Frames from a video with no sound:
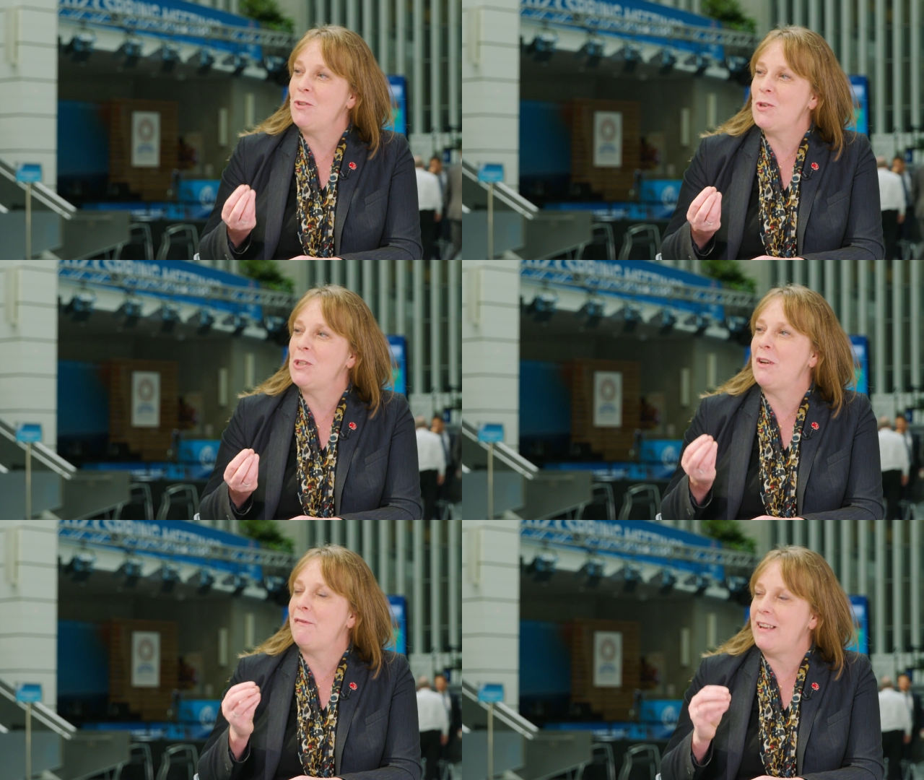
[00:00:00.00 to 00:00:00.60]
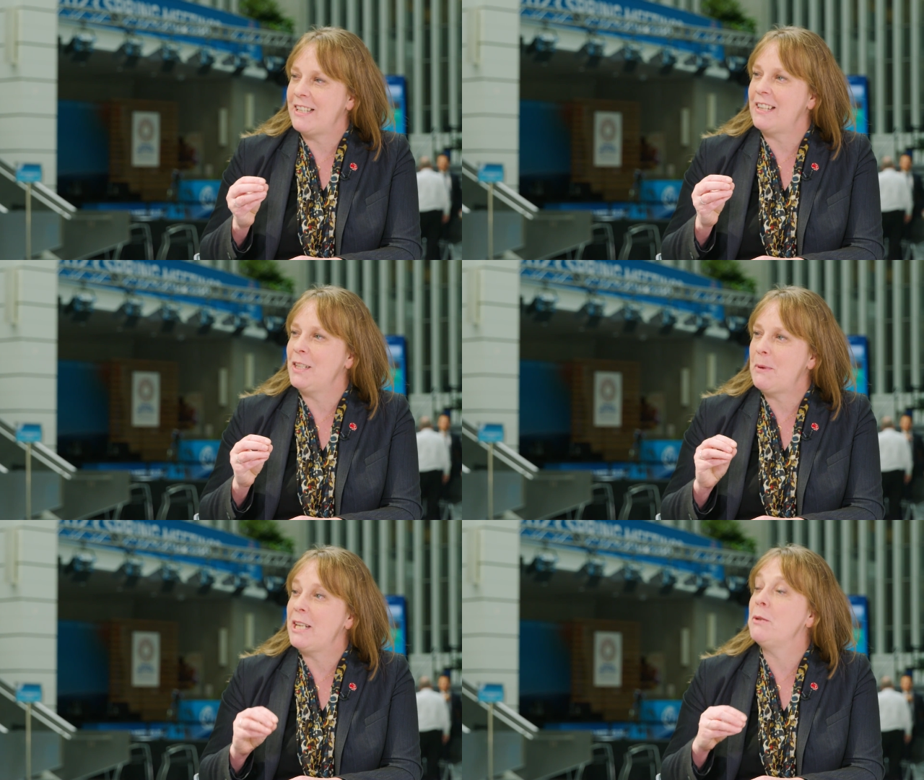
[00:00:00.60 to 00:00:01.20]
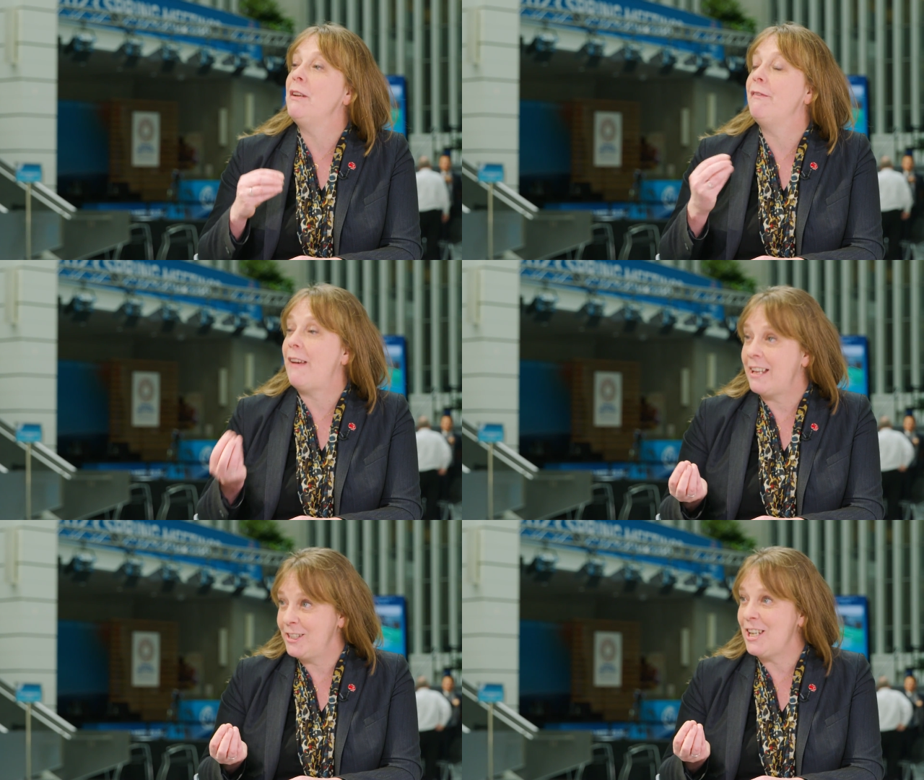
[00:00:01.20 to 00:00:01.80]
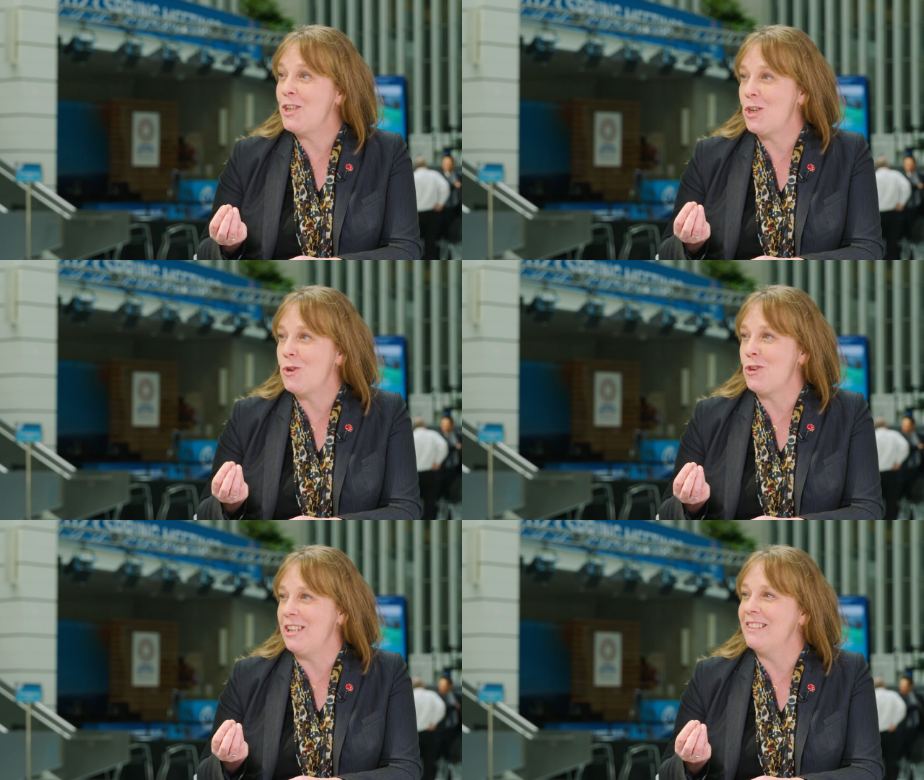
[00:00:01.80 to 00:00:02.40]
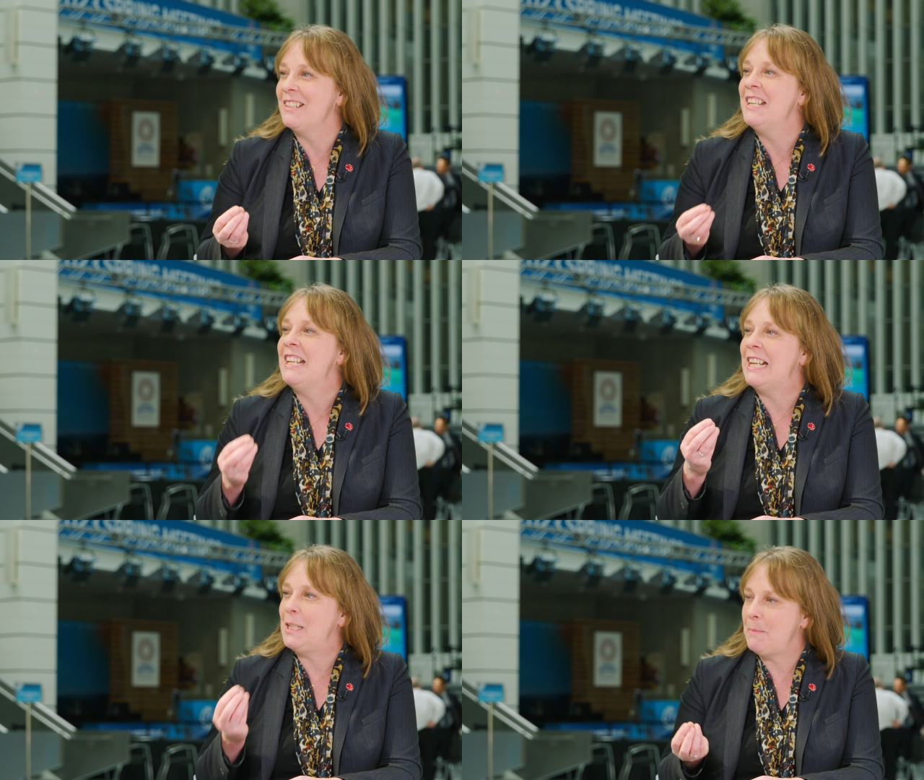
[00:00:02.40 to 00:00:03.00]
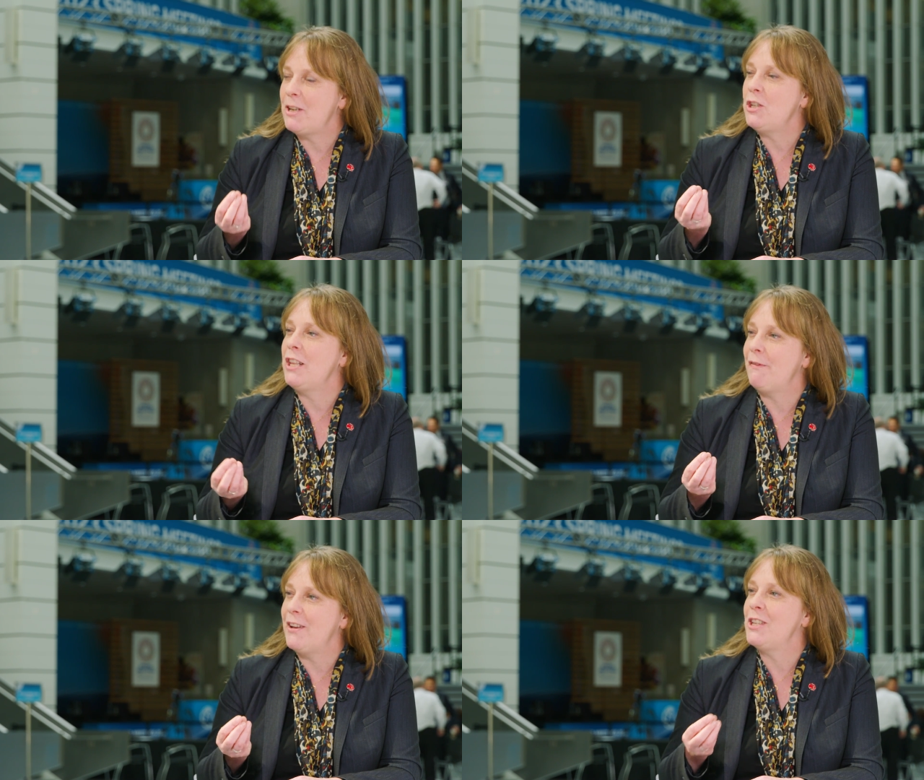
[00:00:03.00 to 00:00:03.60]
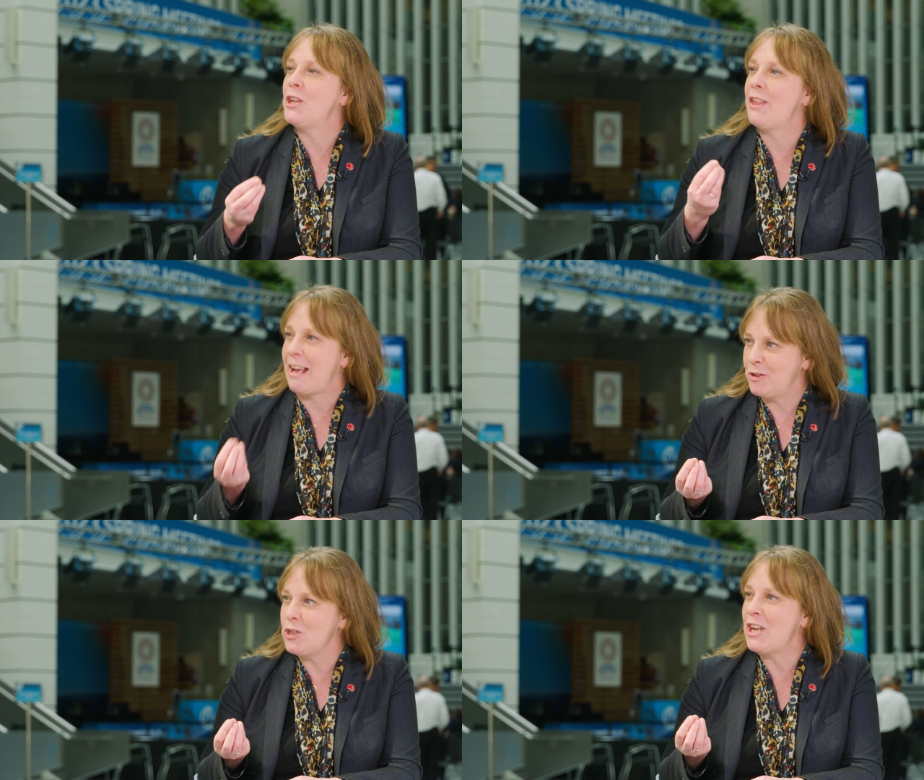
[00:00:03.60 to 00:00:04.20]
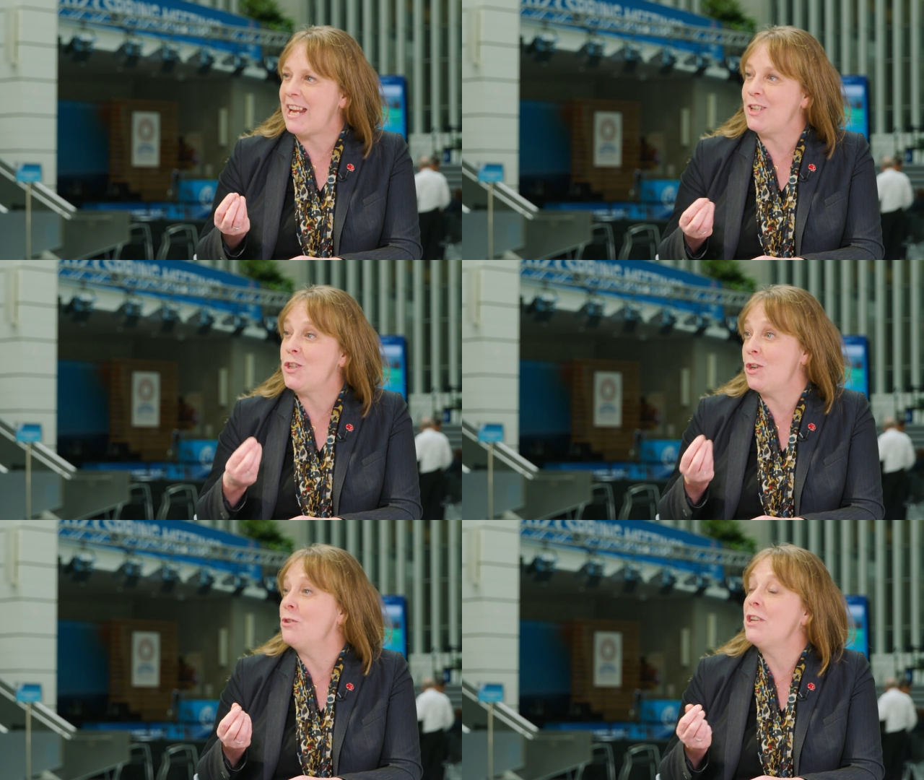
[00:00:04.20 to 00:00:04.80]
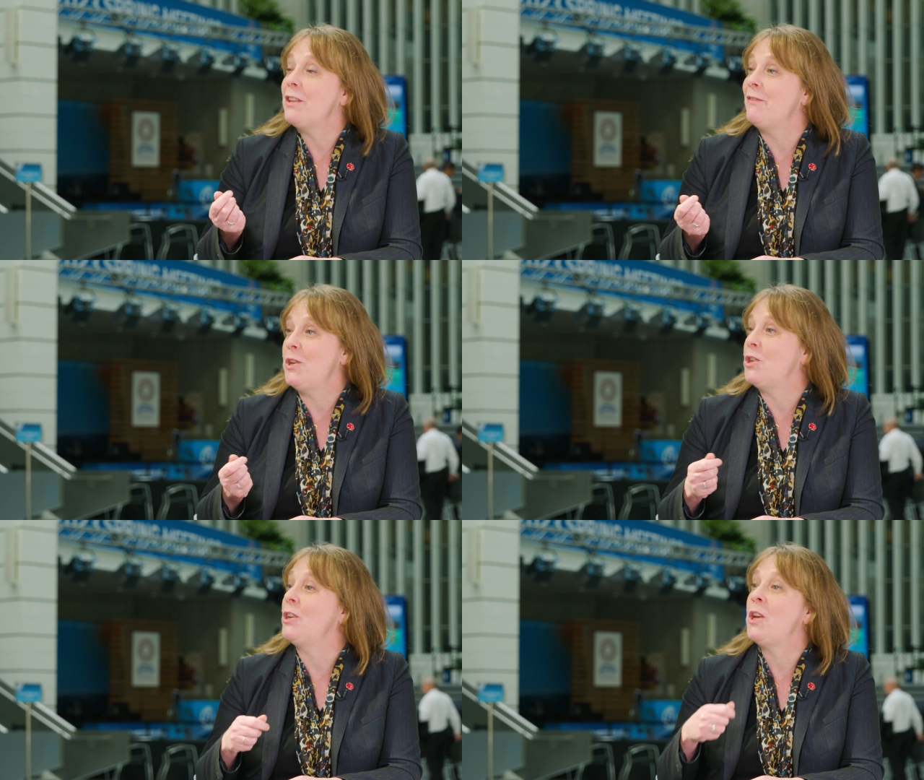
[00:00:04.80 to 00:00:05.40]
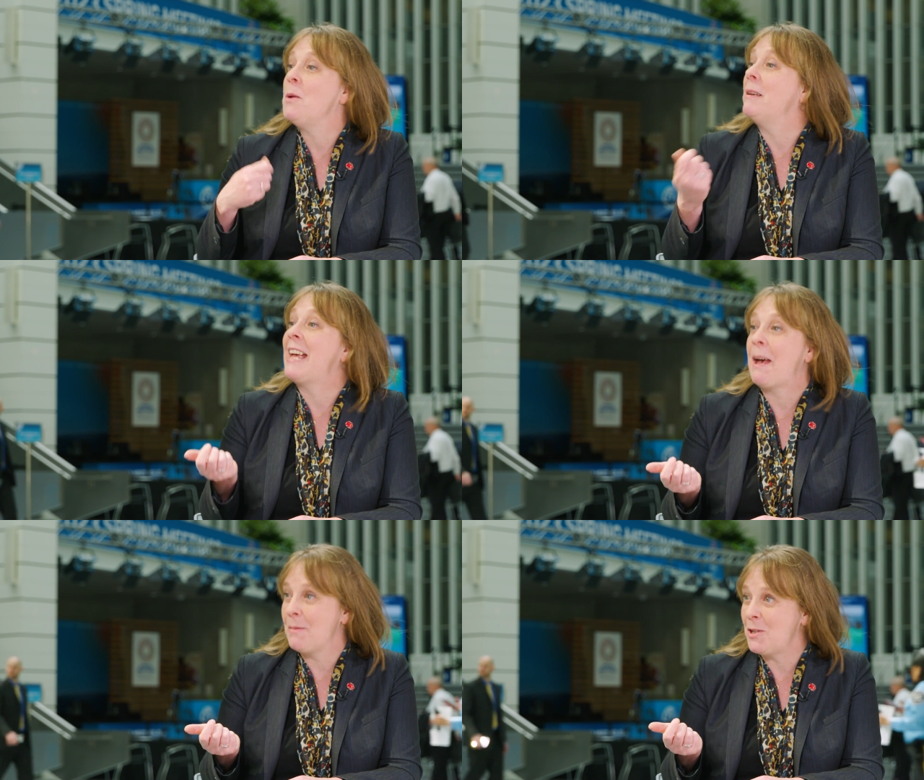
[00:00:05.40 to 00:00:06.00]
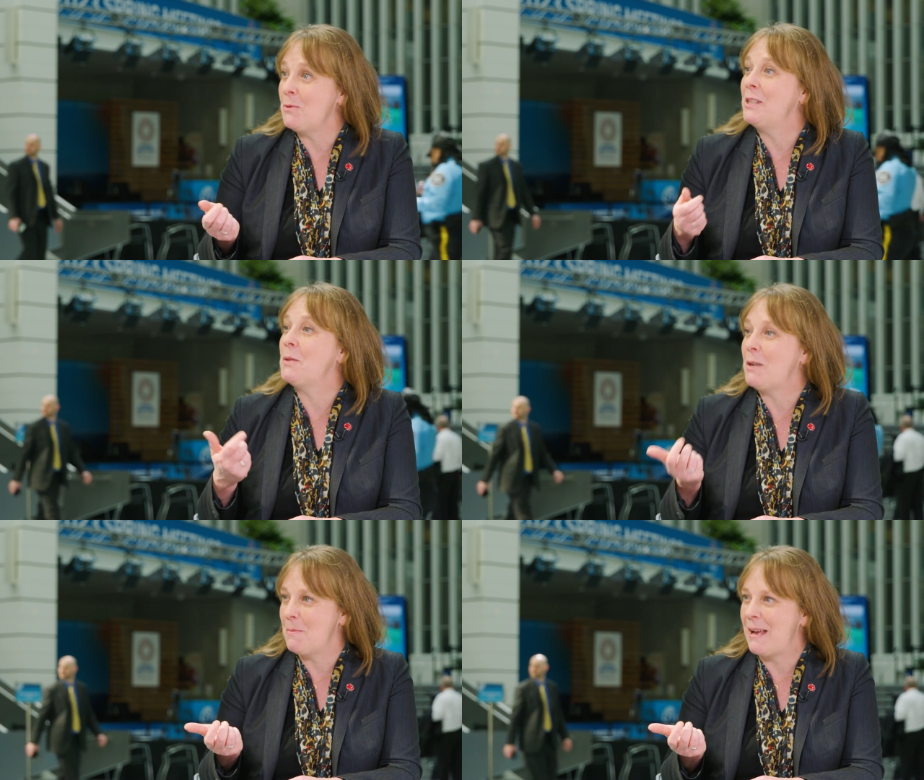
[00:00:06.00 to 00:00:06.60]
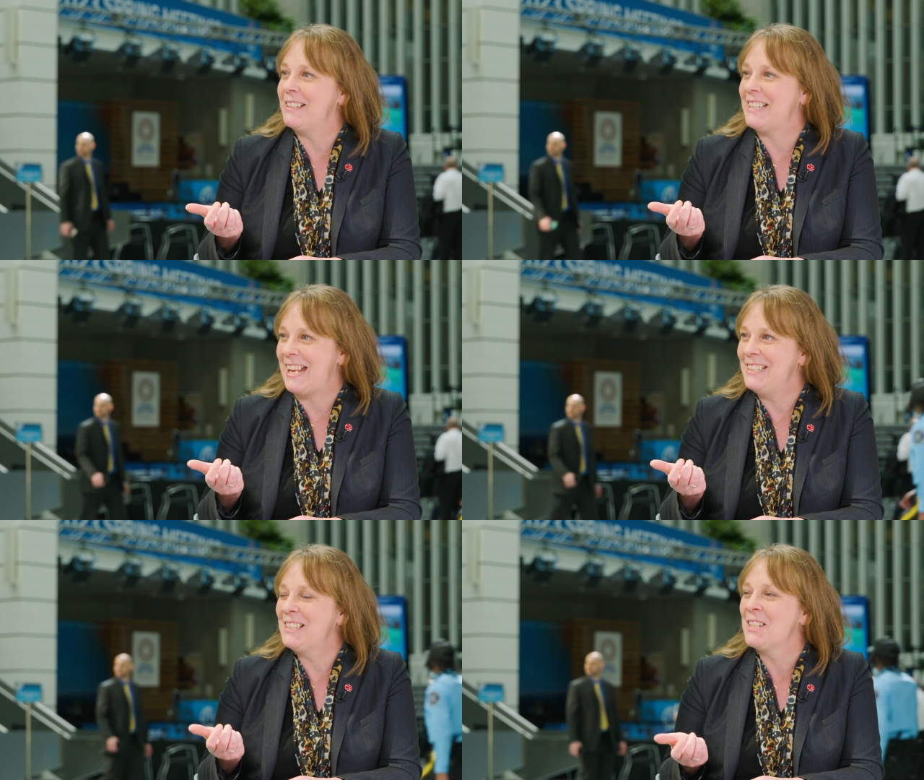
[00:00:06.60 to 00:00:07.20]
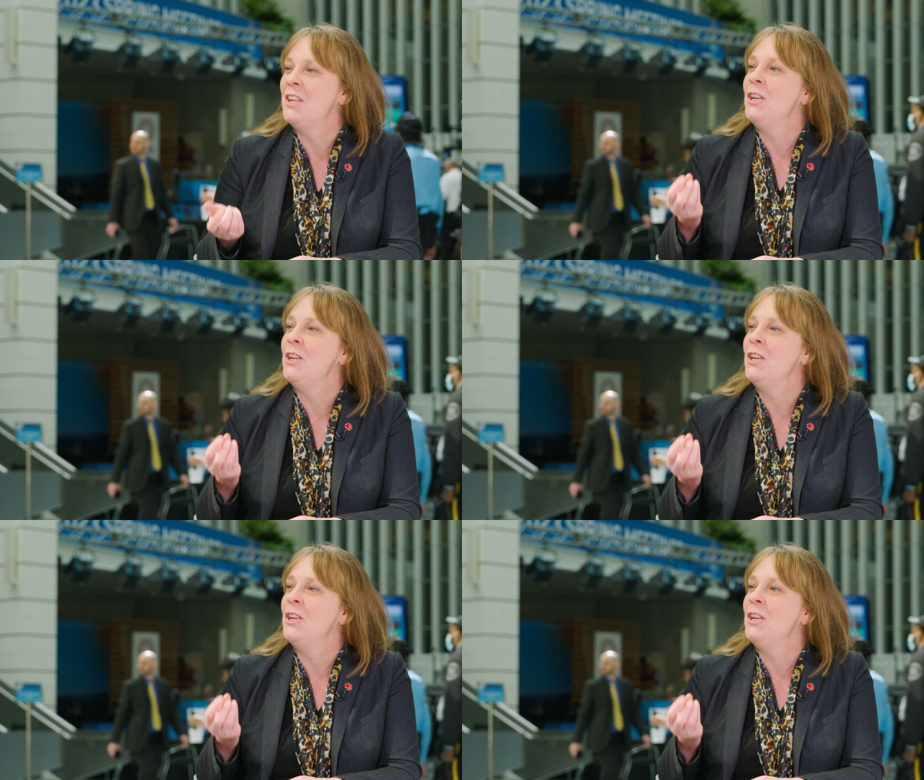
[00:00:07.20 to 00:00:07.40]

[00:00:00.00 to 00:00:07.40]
are also a fantastic way to invest in children, especially the first 1,000 days. Children are the future of human capital, as the World Bank says.